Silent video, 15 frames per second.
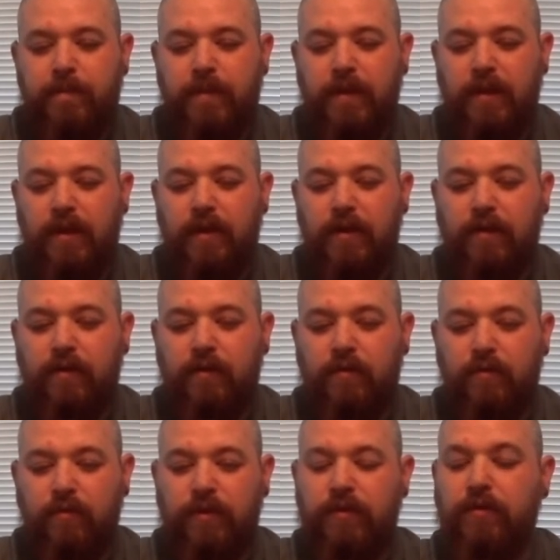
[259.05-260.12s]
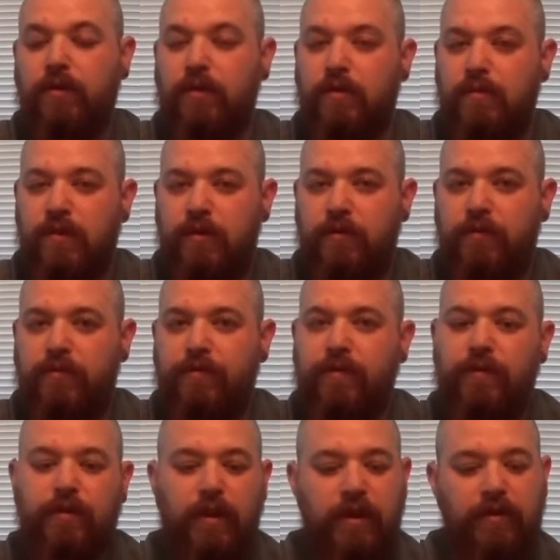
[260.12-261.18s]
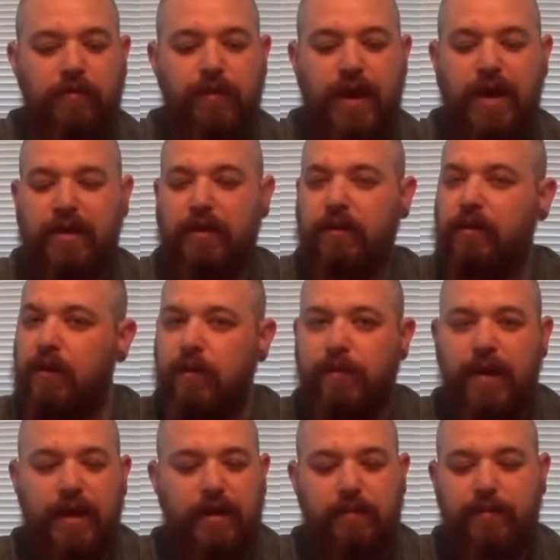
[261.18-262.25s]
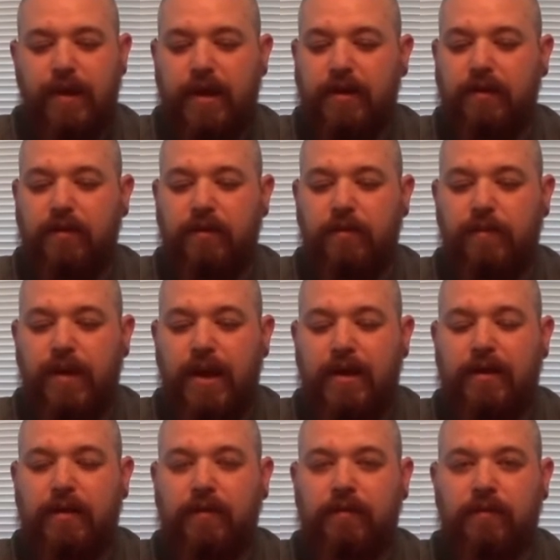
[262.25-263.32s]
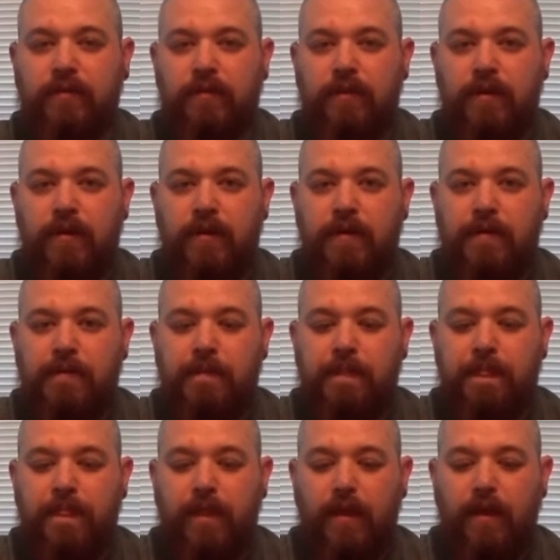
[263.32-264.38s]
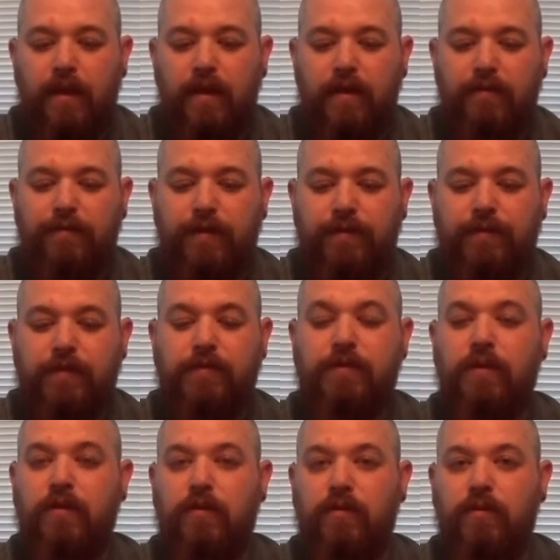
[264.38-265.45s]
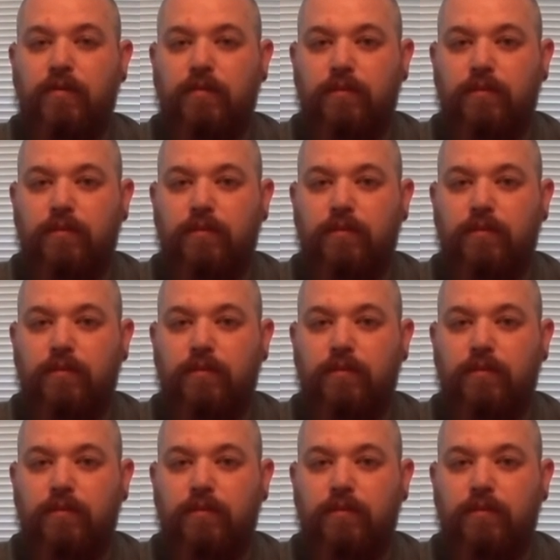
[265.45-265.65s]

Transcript: then when you're on the move and you're packing and unpacking, packing and unpacking, if there's no